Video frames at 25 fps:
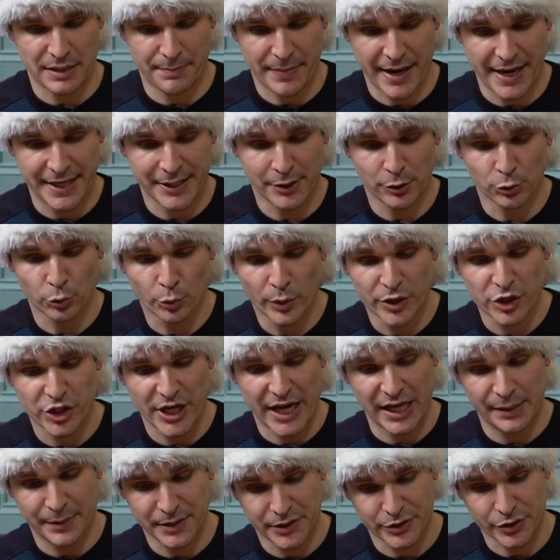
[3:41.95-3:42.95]
And depending on
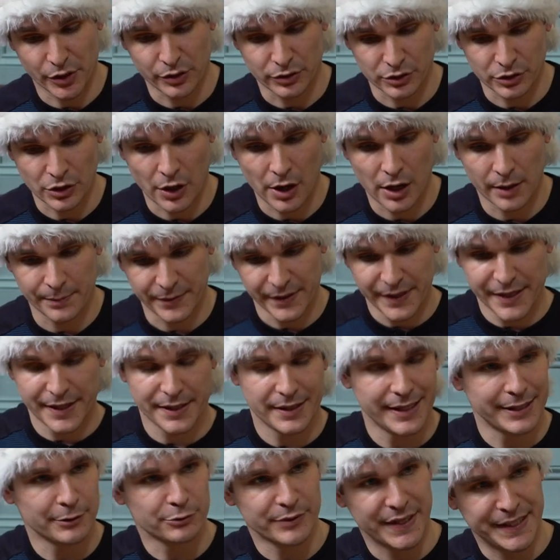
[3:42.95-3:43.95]
which element is on top,
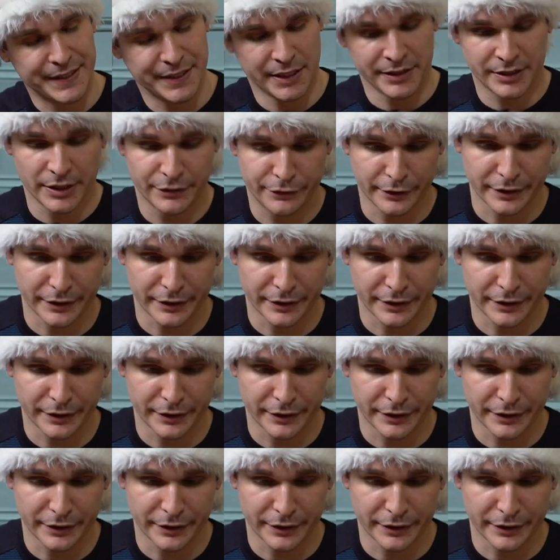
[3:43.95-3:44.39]
they render